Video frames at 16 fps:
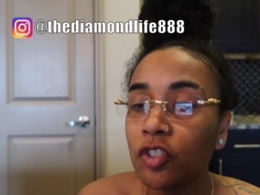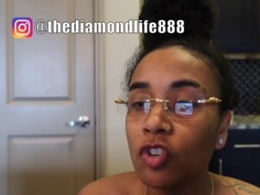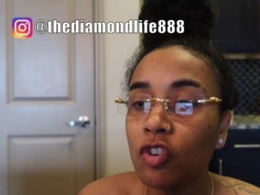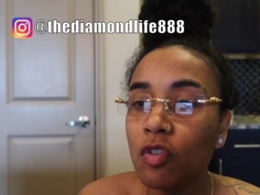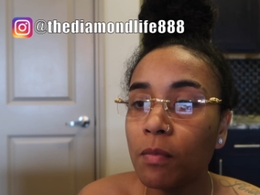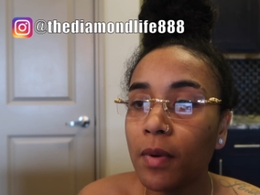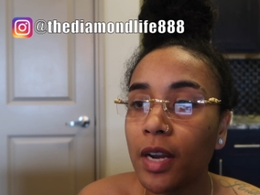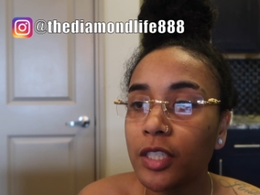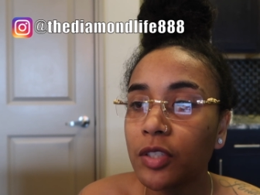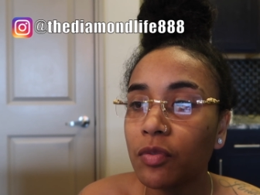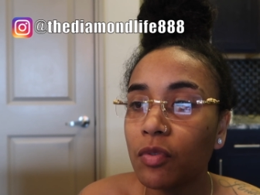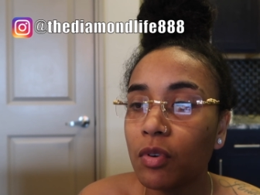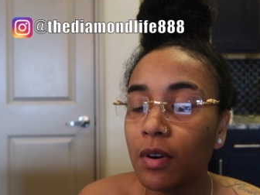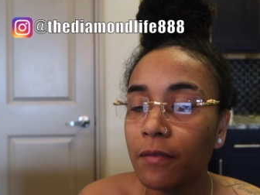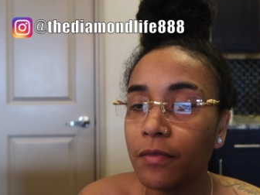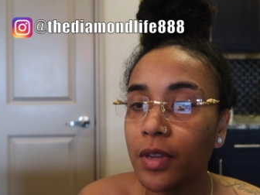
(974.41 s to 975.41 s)
too much
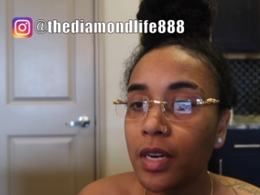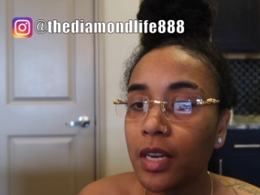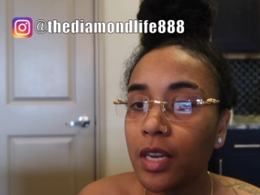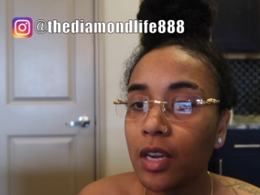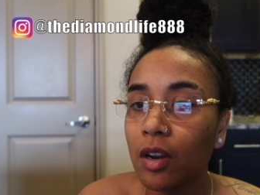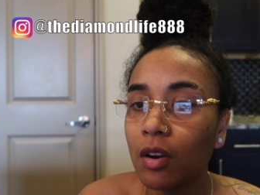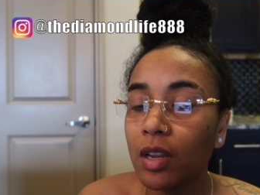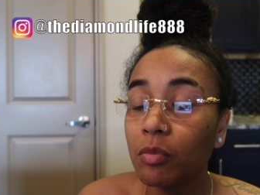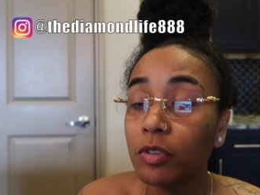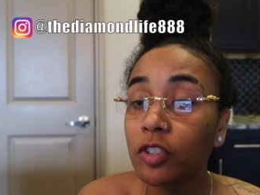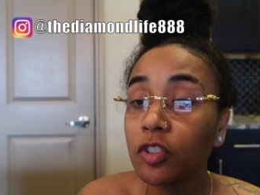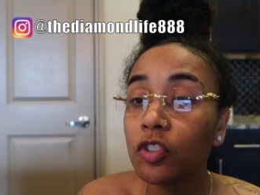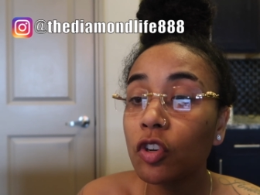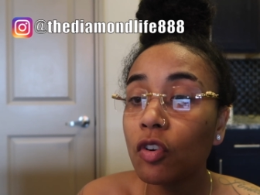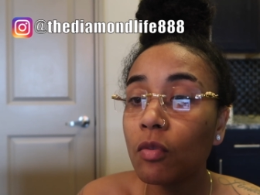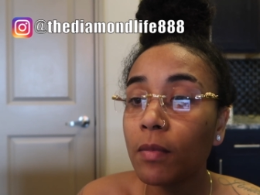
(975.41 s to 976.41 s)
for a video. It was
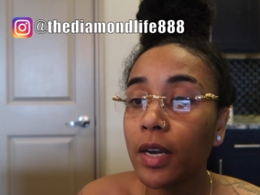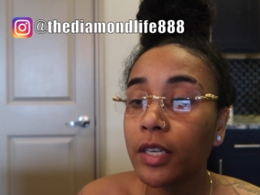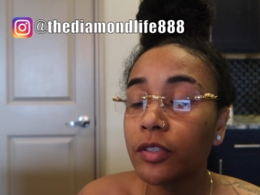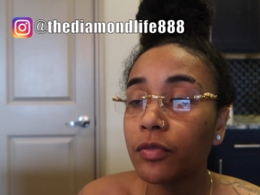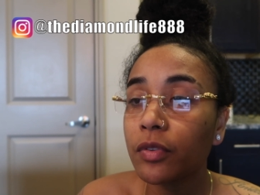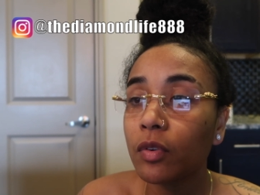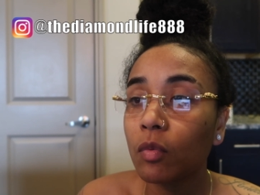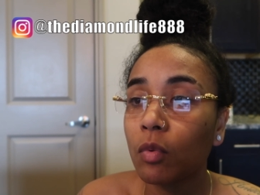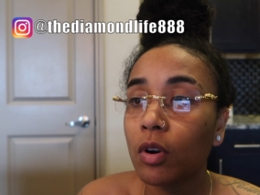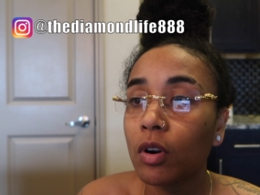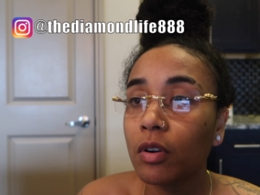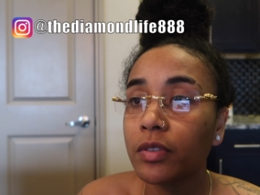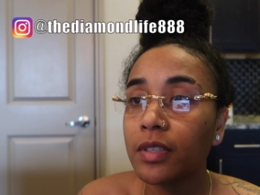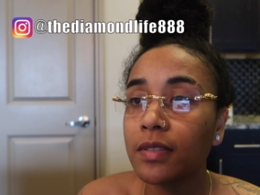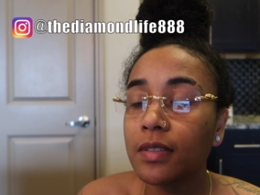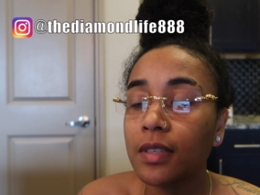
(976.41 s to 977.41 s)
too much for the
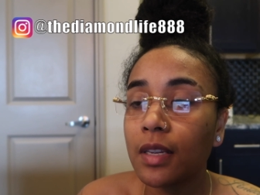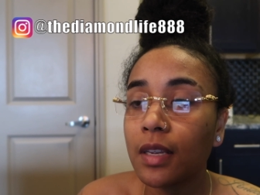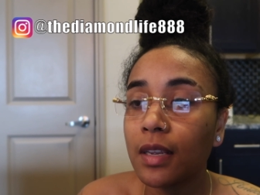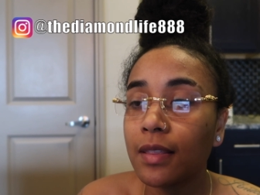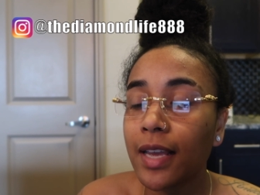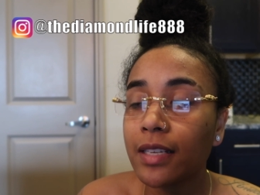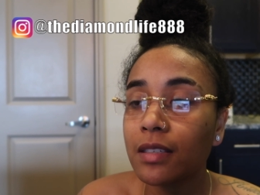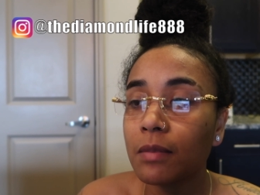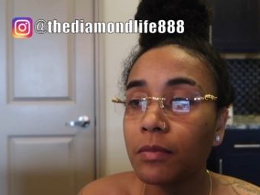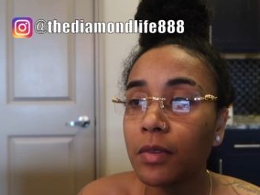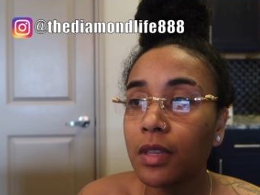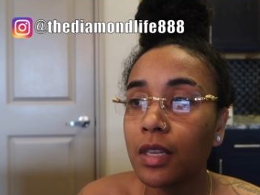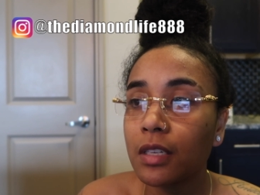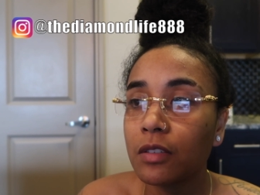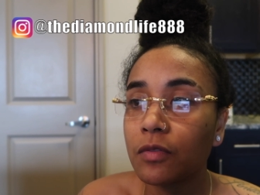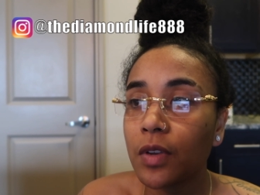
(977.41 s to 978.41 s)
world to see. That's
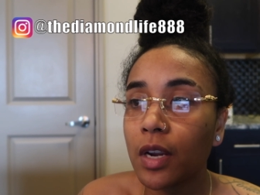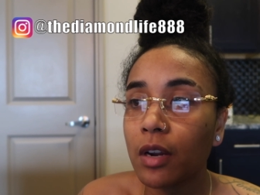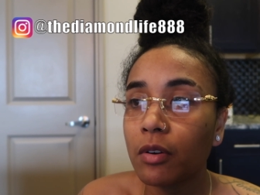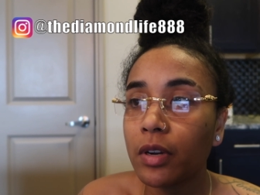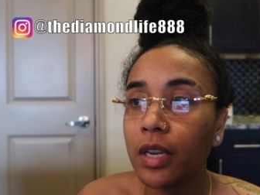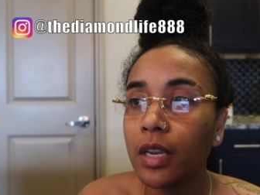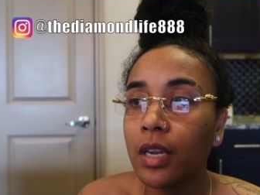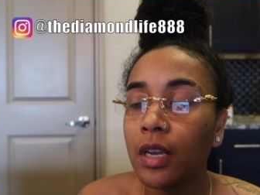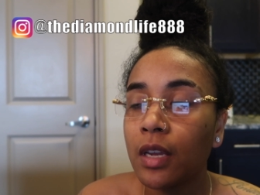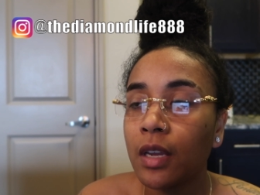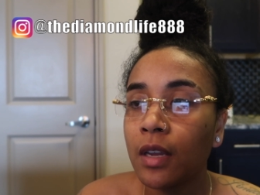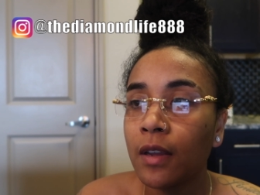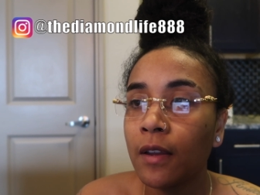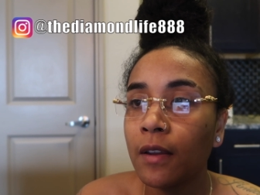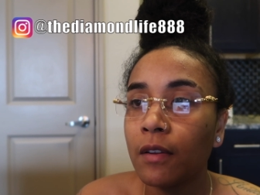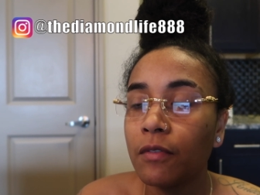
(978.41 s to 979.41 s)
something that is very,
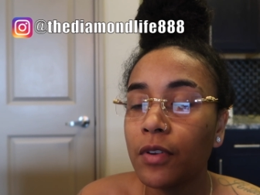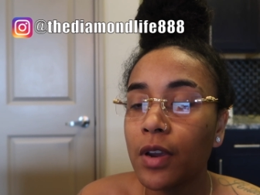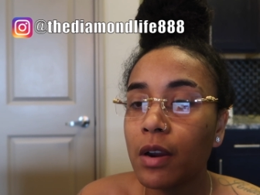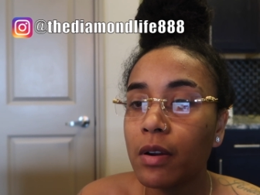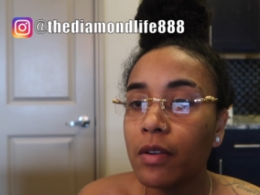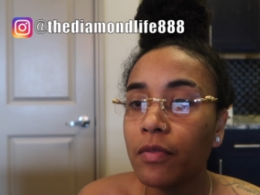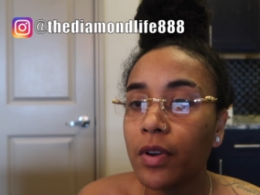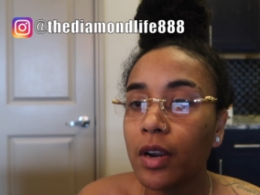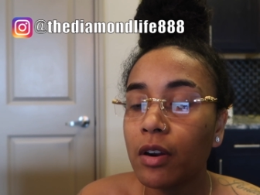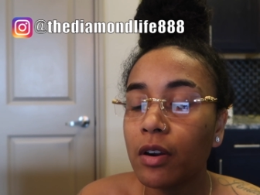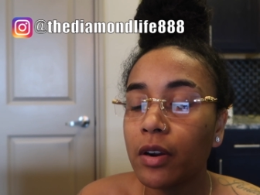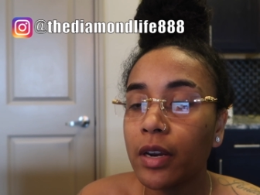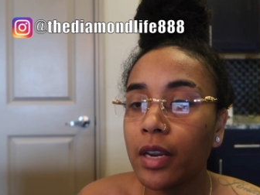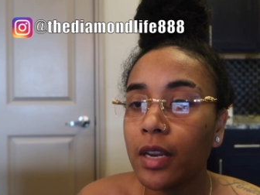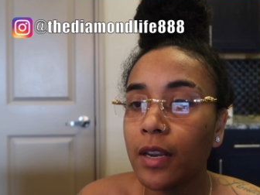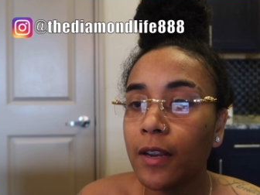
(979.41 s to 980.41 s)
very,
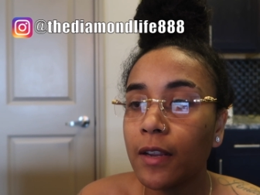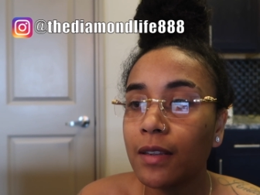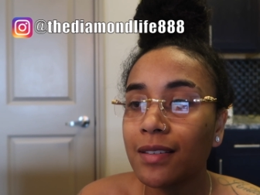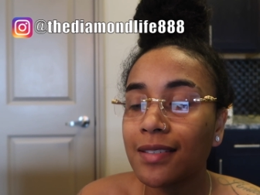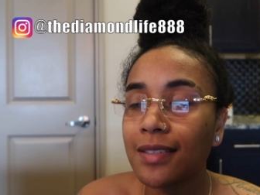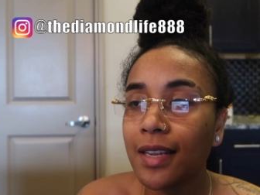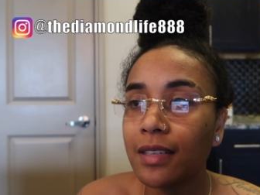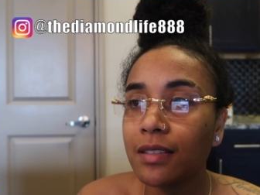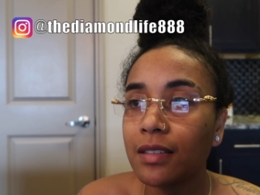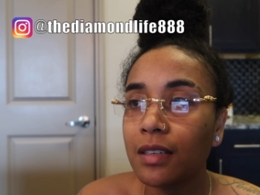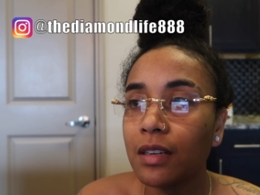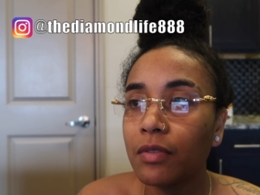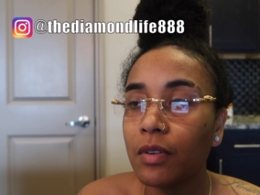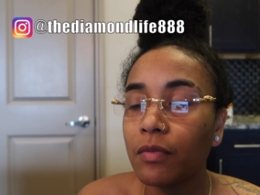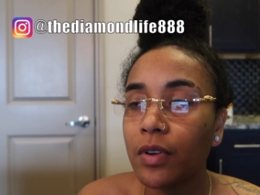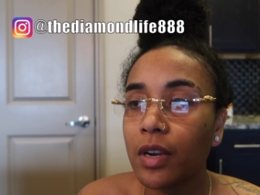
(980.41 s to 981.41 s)
very
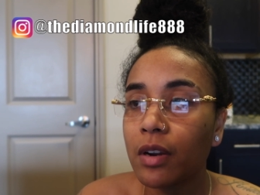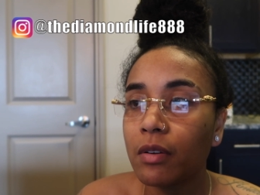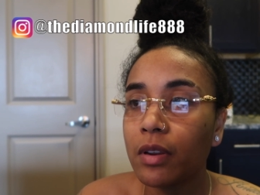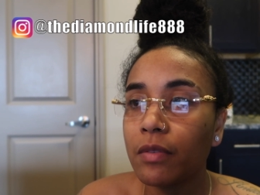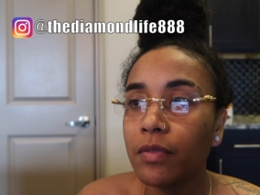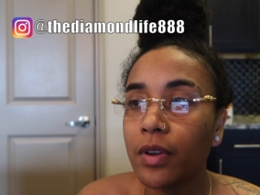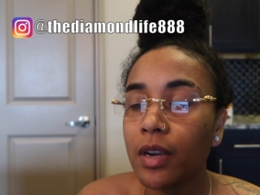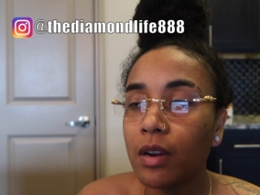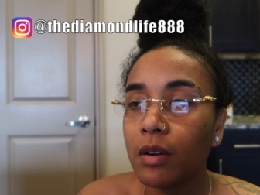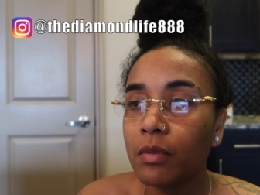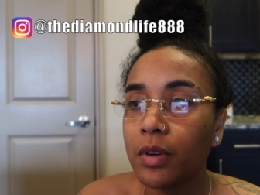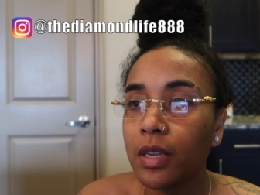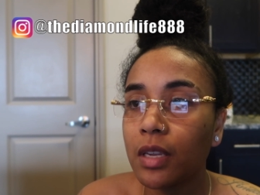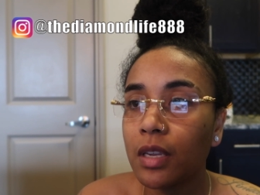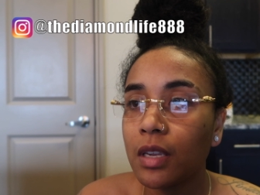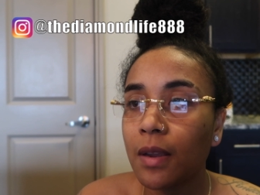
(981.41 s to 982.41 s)
sensitive and very,
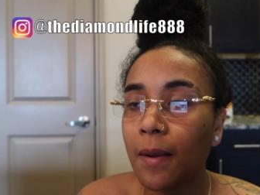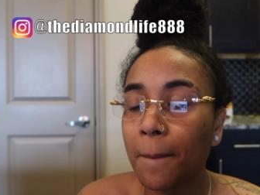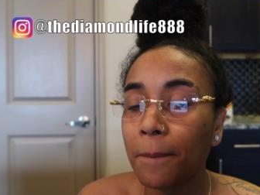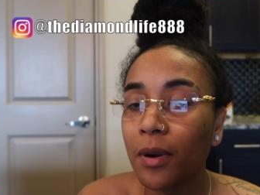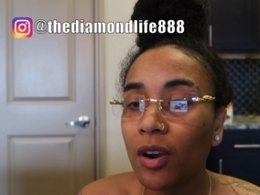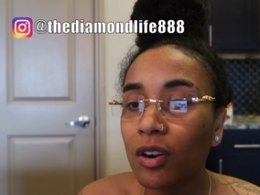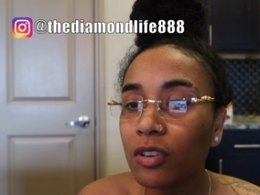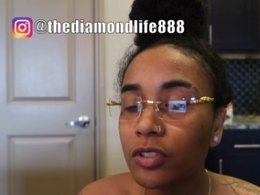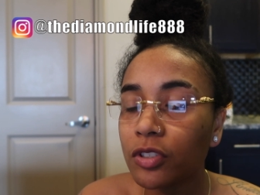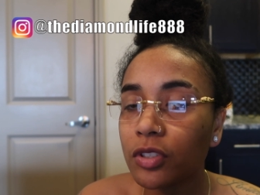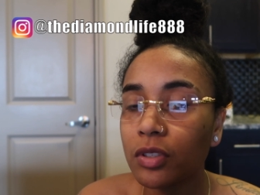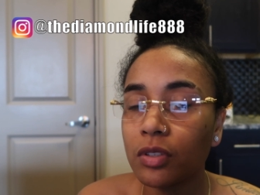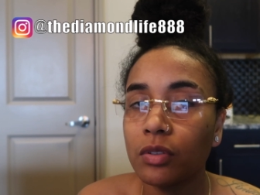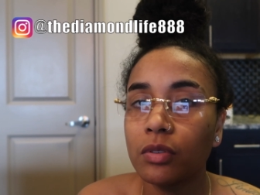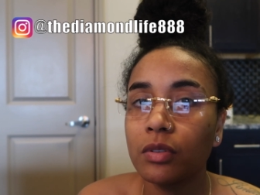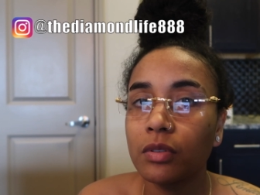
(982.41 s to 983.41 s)
very
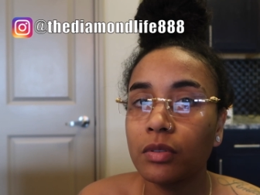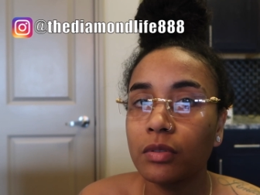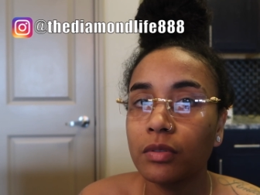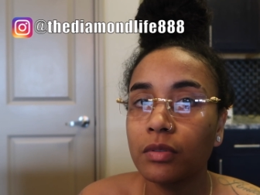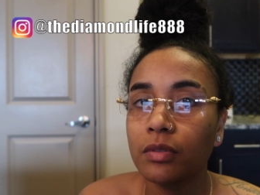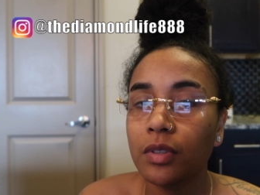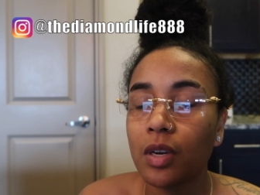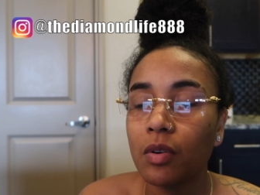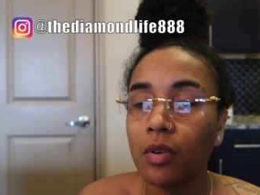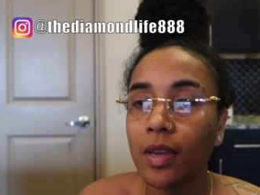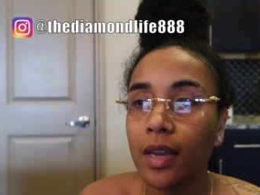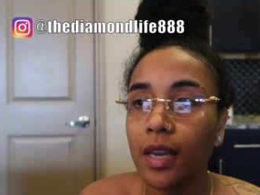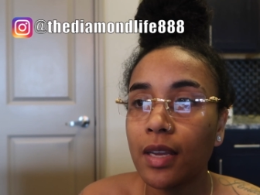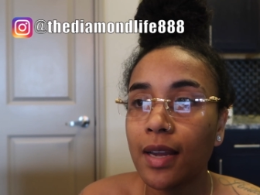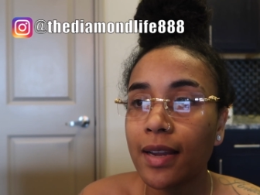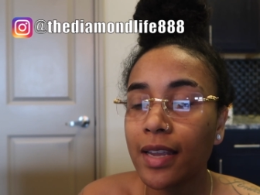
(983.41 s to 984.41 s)
personal.
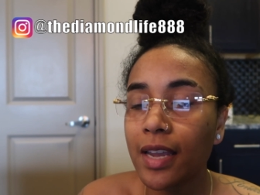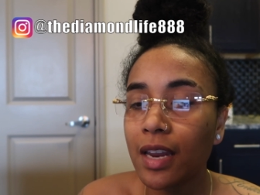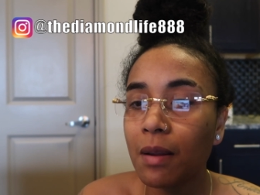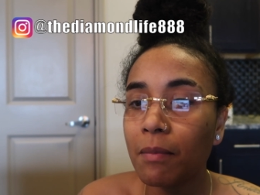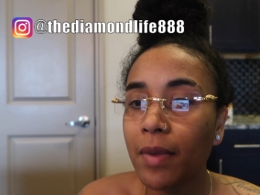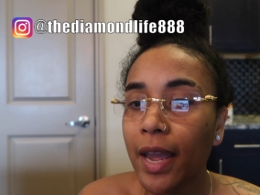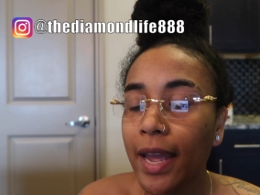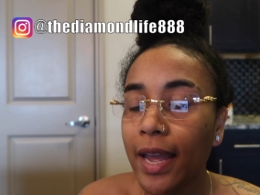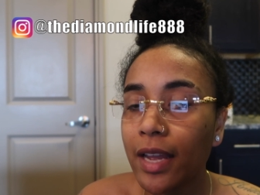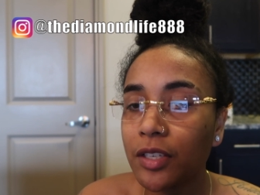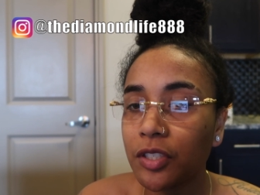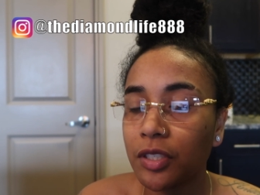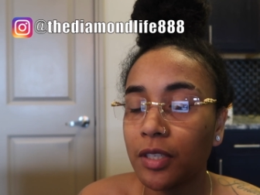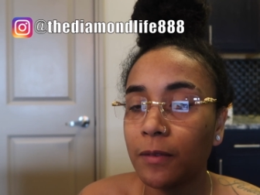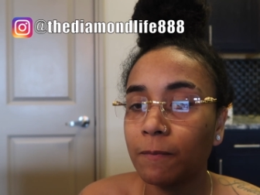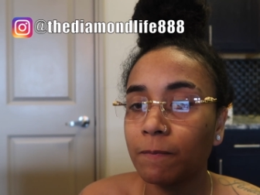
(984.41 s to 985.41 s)
Okay? I can't
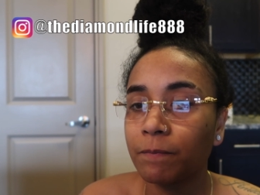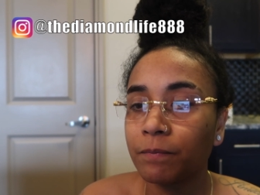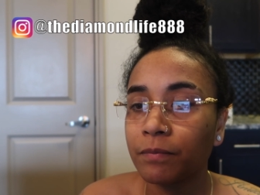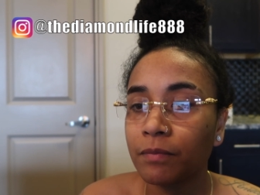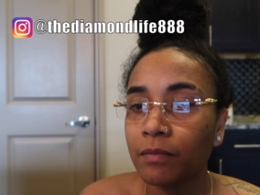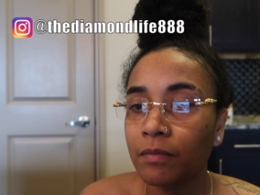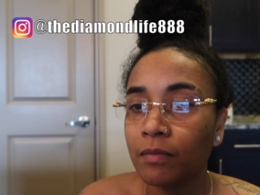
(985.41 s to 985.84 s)
imagine